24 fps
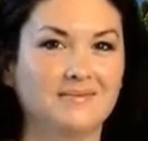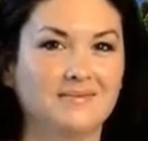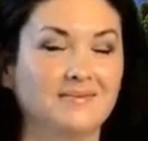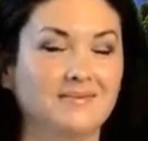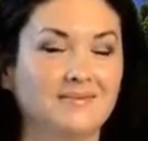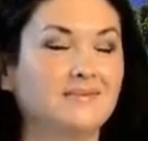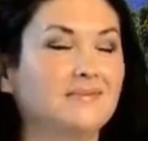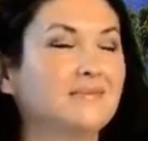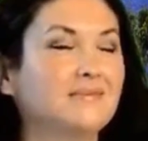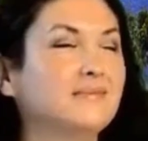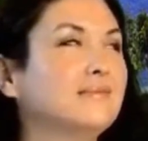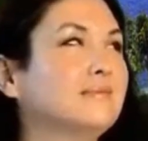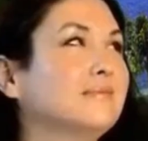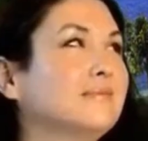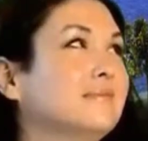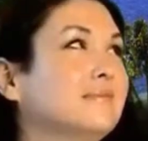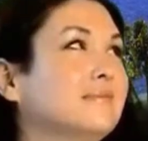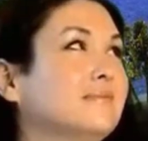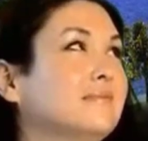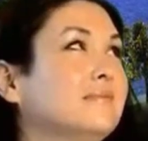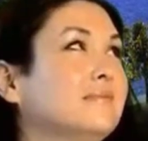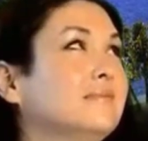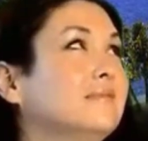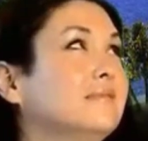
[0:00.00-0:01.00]

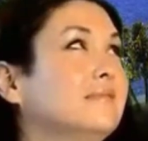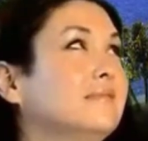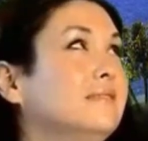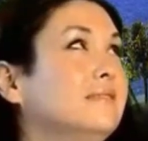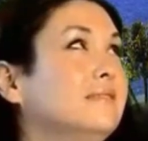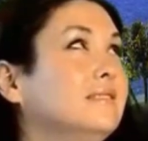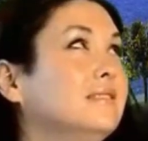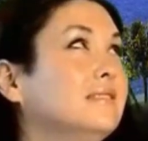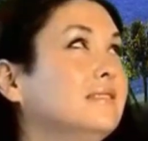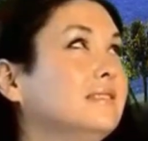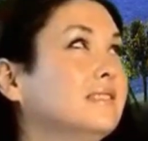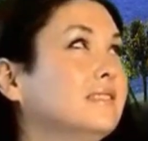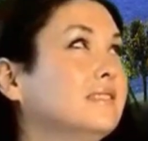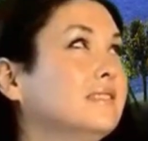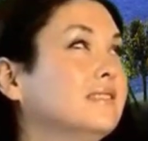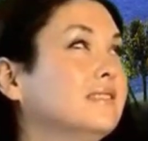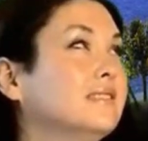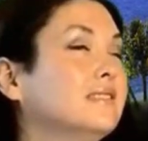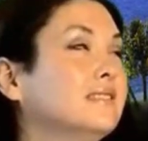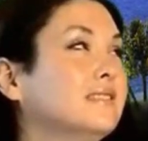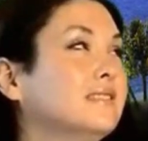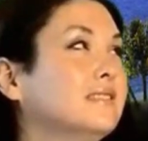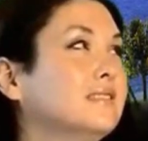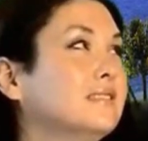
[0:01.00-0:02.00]

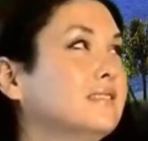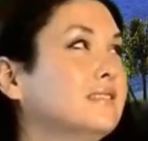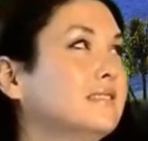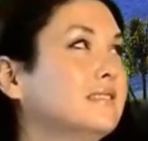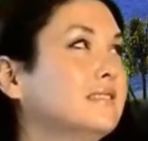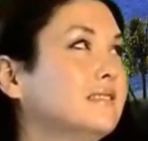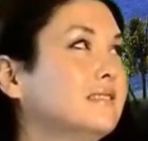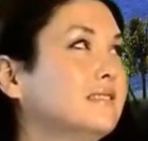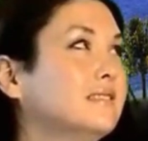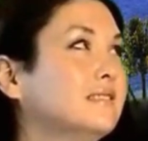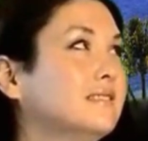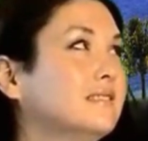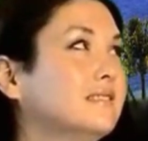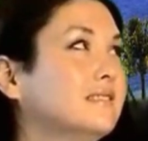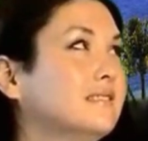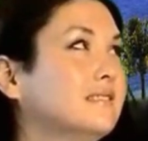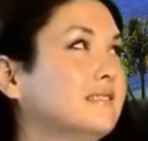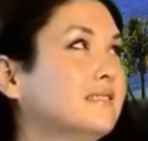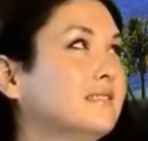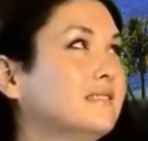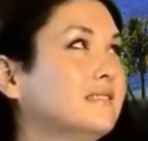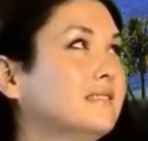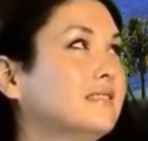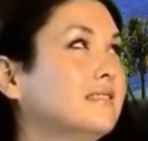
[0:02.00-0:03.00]

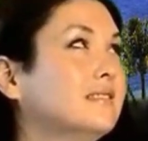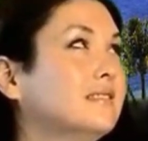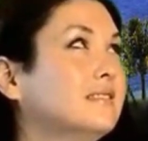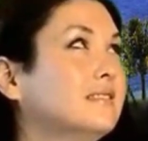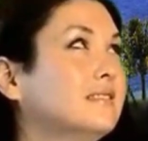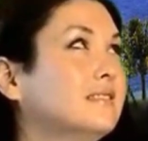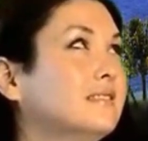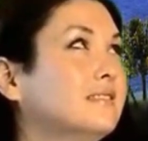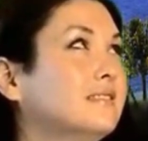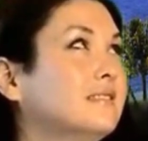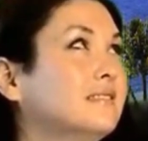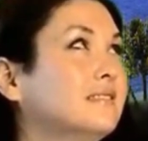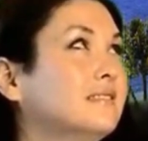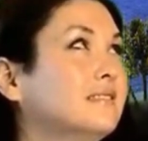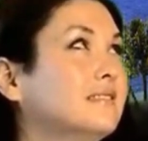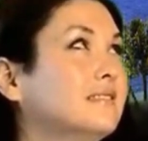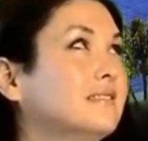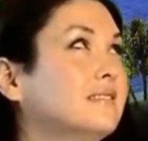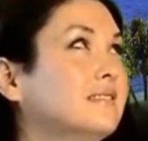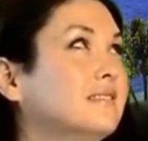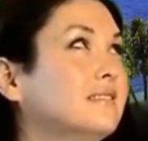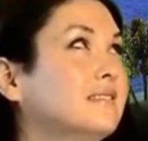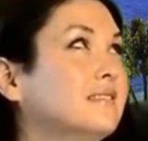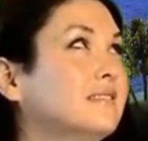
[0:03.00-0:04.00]

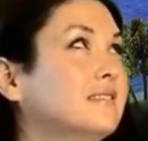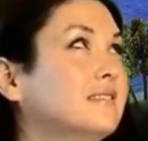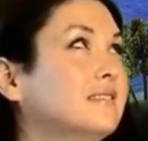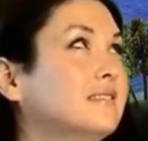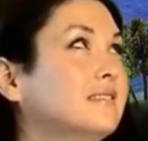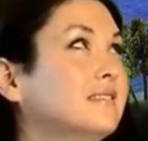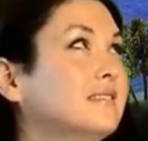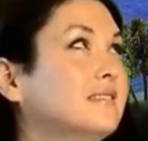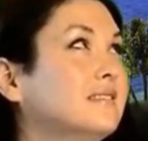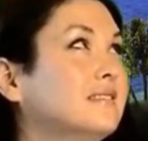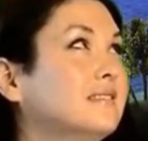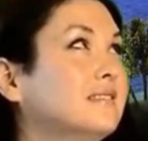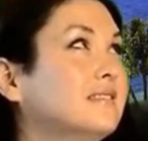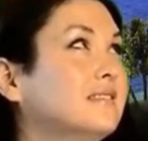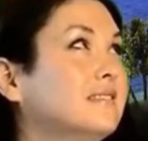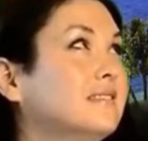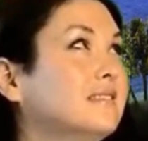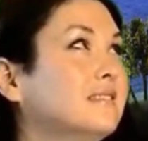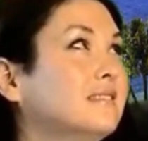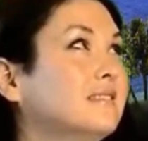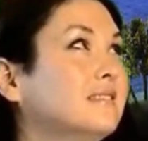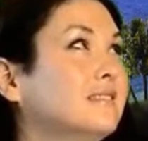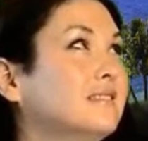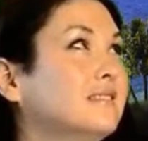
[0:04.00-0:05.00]

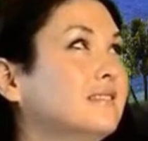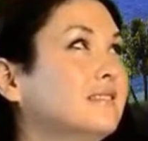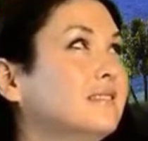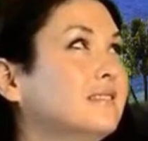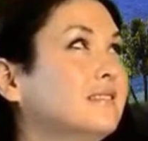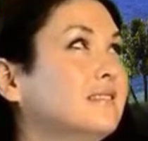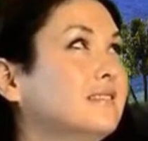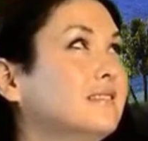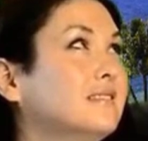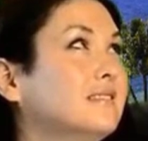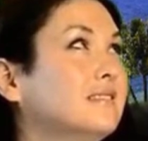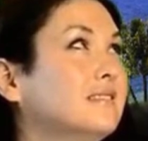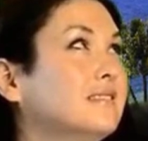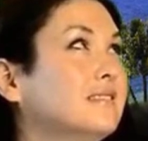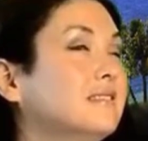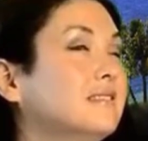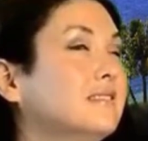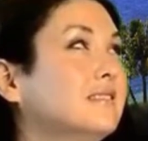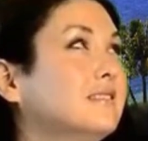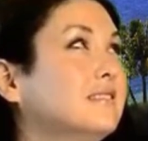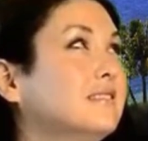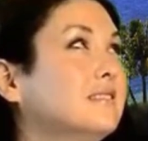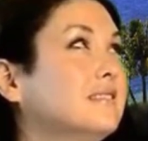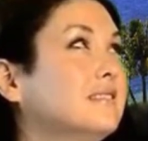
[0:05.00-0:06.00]

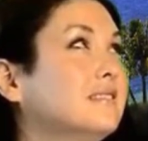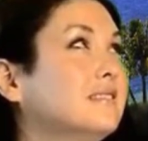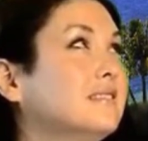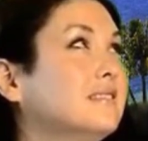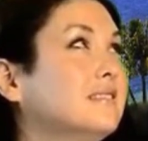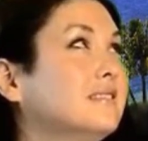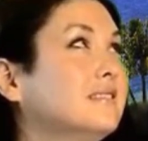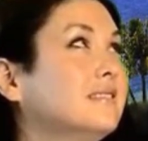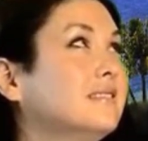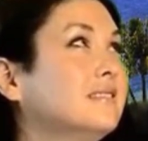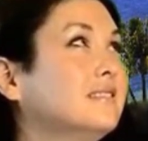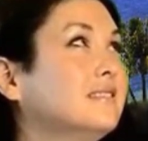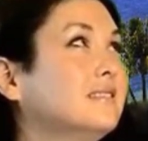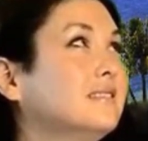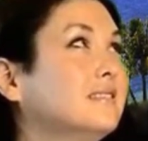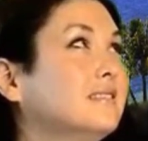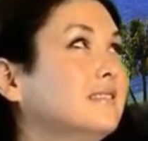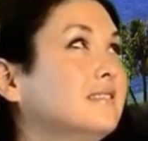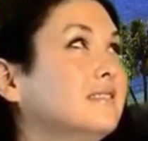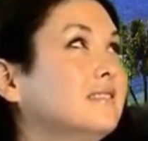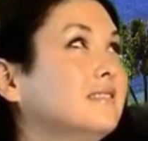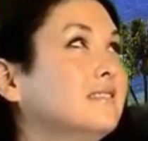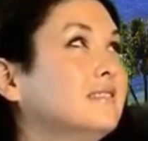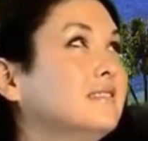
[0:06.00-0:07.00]

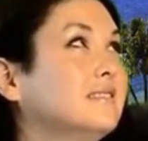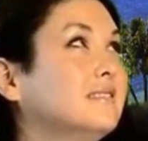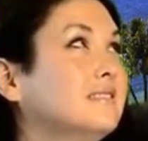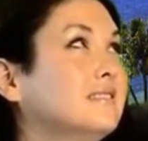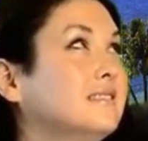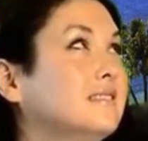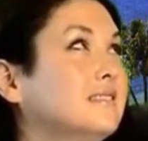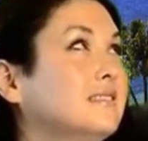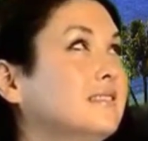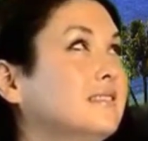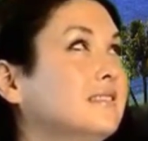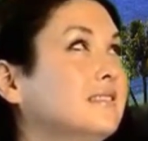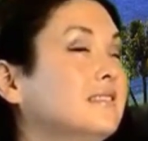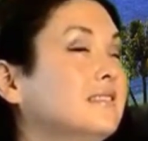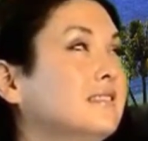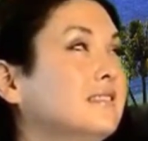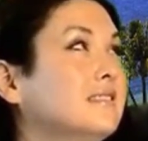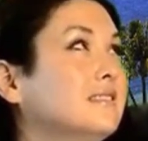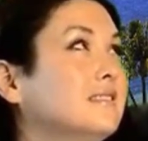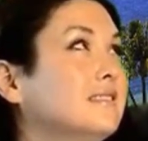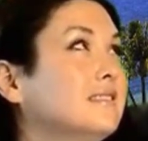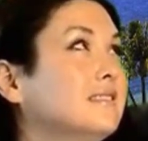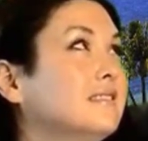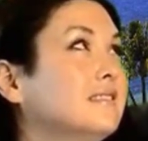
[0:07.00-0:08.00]
The person shown says nothing.